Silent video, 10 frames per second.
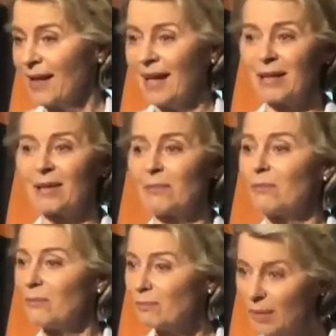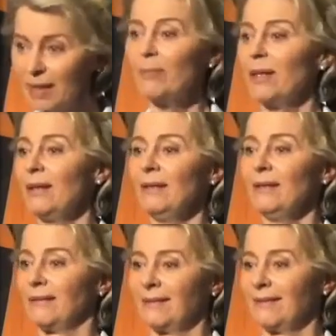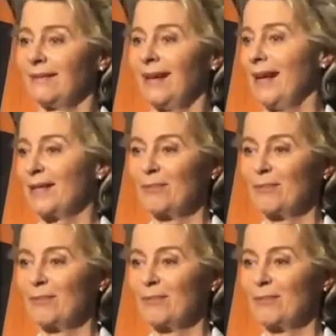and people as